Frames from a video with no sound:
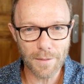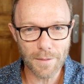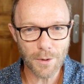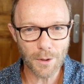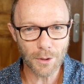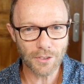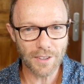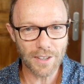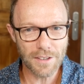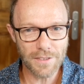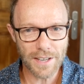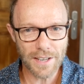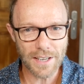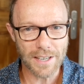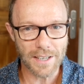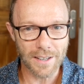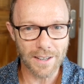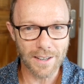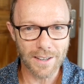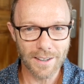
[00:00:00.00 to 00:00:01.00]
your
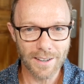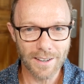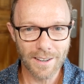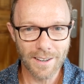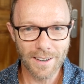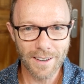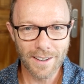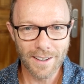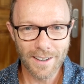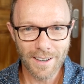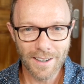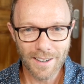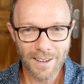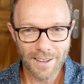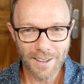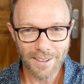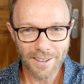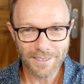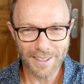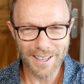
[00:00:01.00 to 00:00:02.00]
CV. I
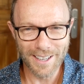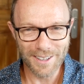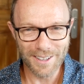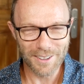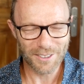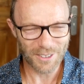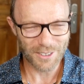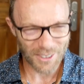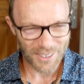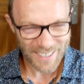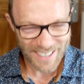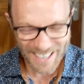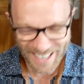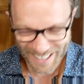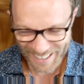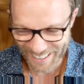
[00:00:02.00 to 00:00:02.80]
was like, sorry?